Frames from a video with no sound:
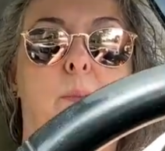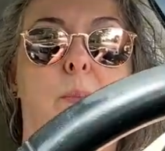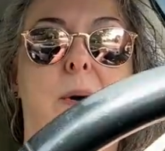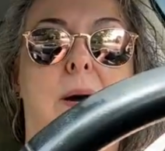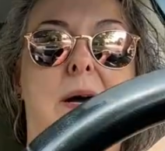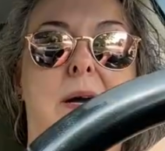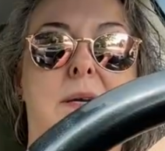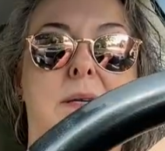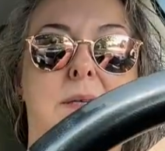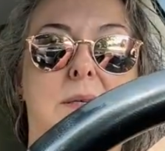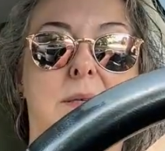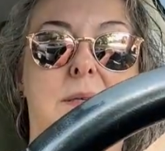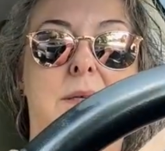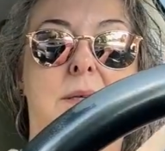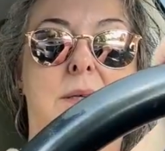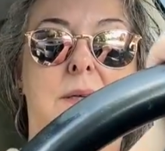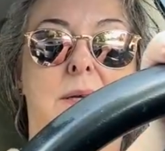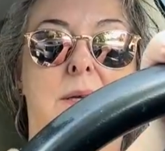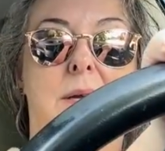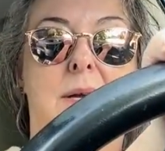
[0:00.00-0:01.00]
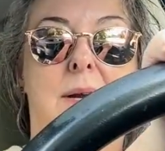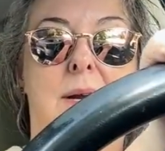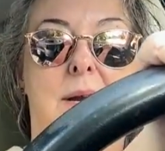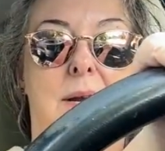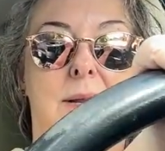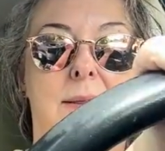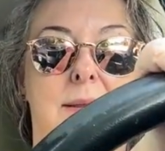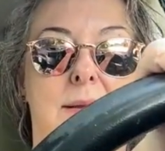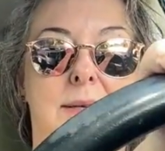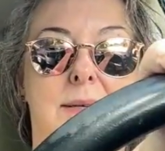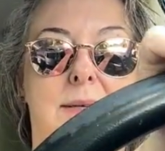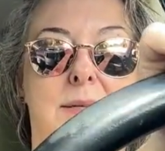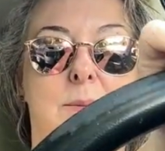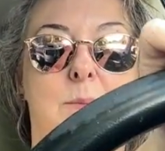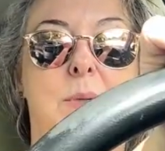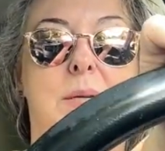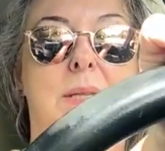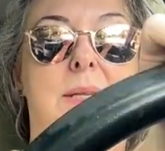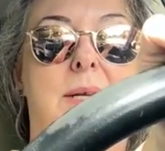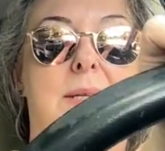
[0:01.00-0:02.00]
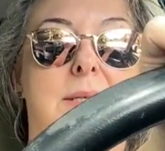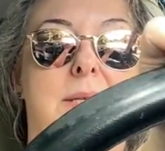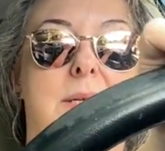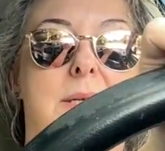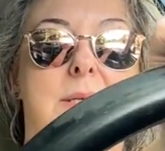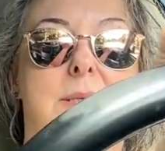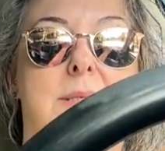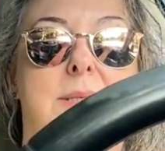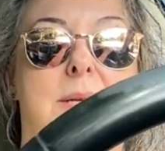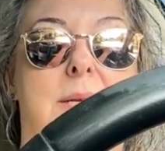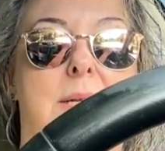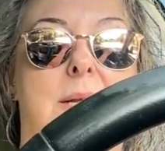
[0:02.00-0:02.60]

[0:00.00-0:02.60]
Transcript: but that doesn't mean that's gonna stay